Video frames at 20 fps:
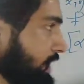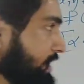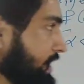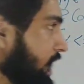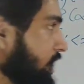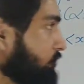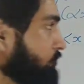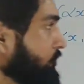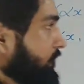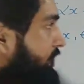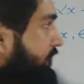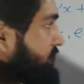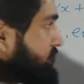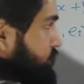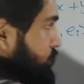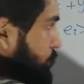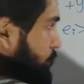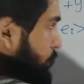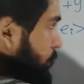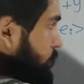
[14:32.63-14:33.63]
now we
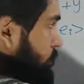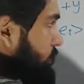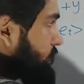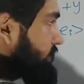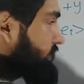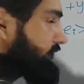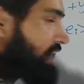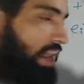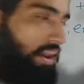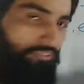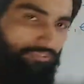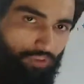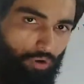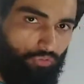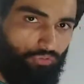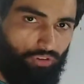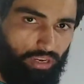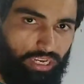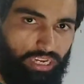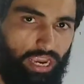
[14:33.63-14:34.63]
distribute this f
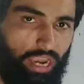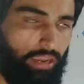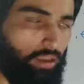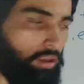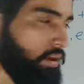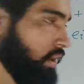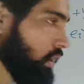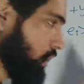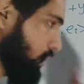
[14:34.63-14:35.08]
of ei